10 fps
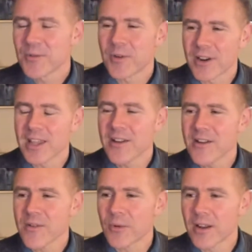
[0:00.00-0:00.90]
we're
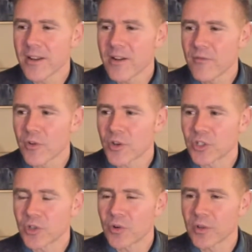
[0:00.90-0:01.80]
here we're here for a
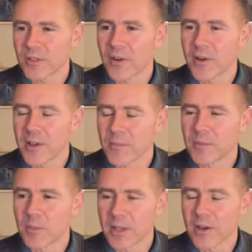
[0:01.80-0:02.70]
short time
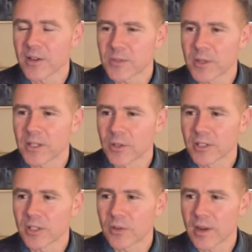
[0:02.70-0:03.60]
to be honest when you
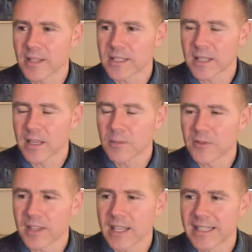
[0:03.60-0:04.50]
look at the grand scheme
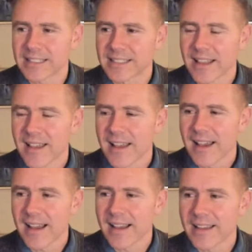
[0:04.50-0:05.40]
of things
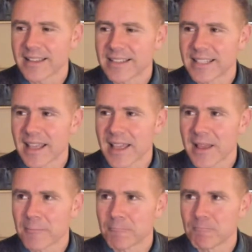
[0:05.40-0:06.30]
and
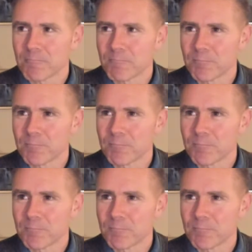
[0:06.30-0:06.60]
um,